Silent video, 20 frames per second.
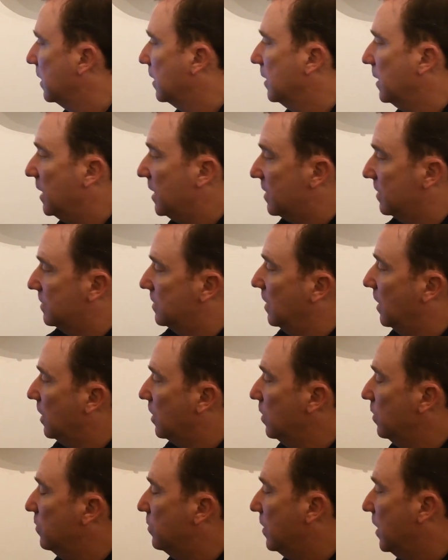like I said, I
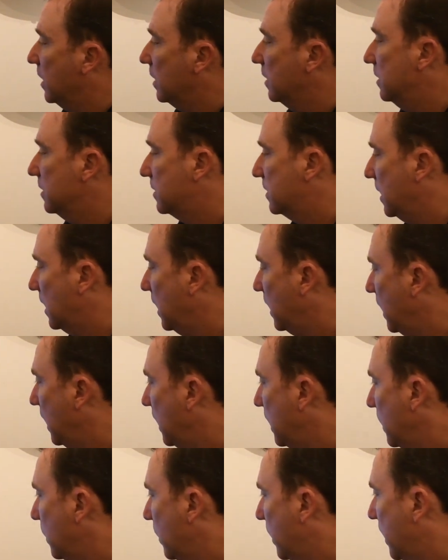couldn't find this thing
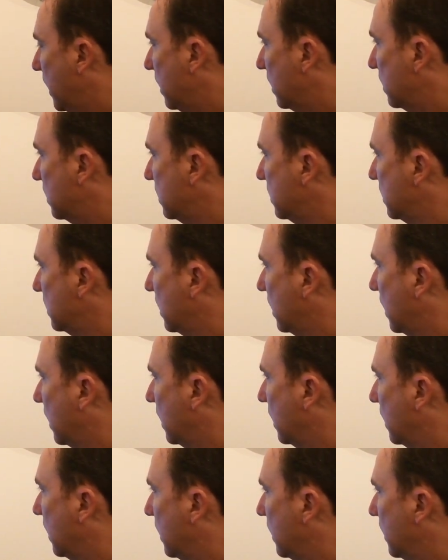anywhere.
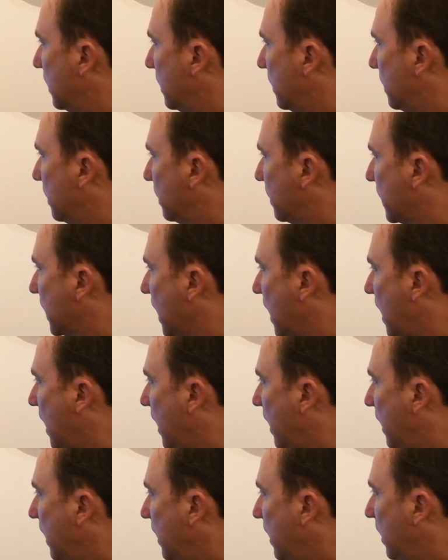
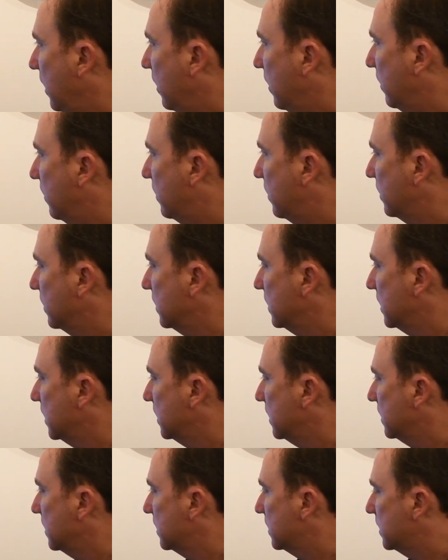I have
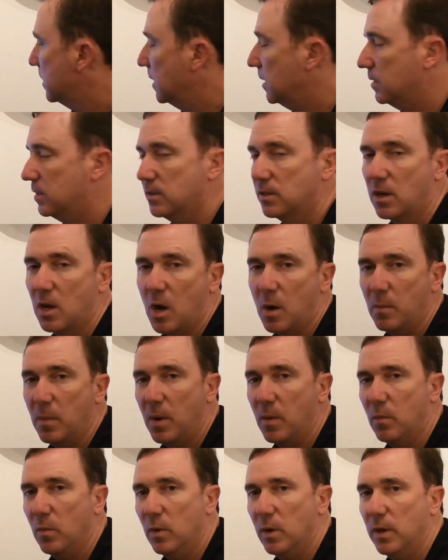since come
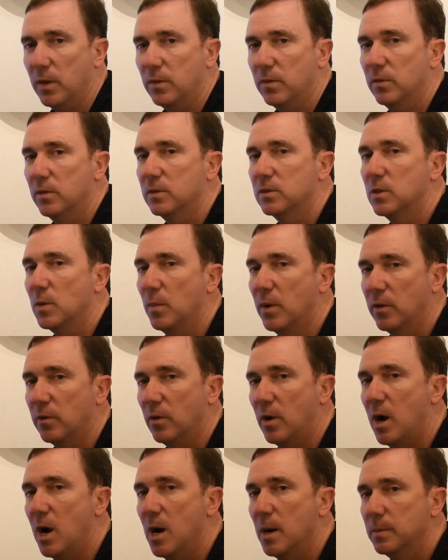up with some
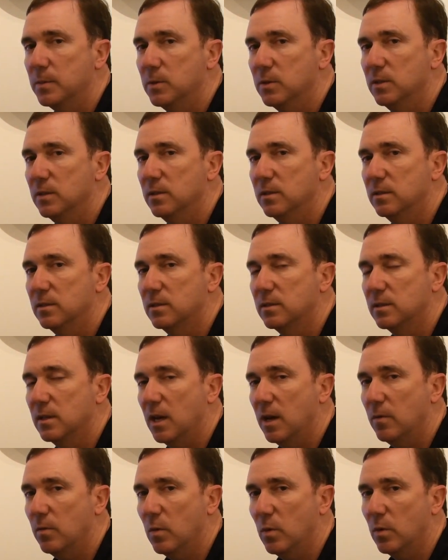other options.
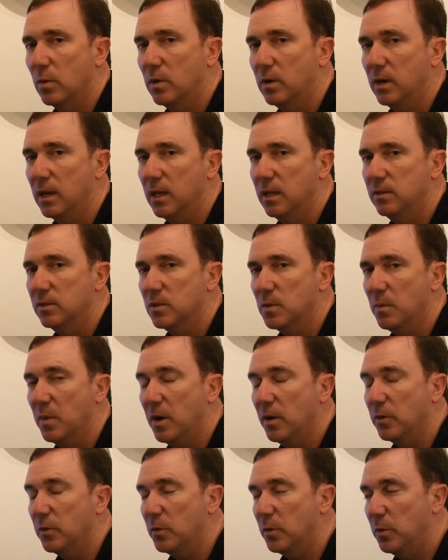I've ordered in some
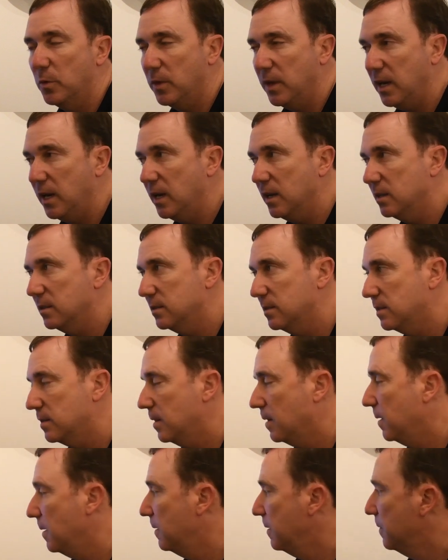other things,
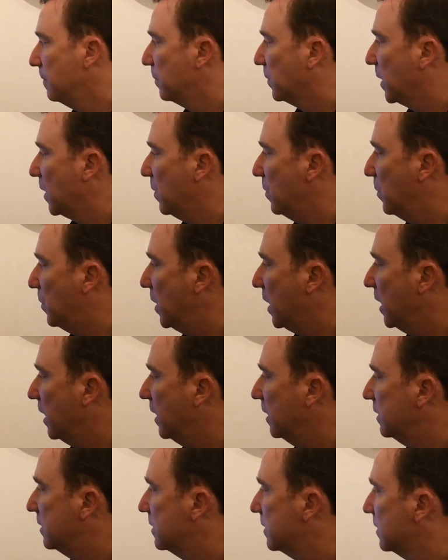
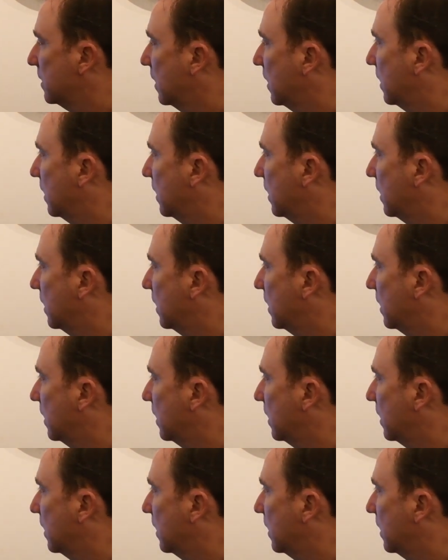but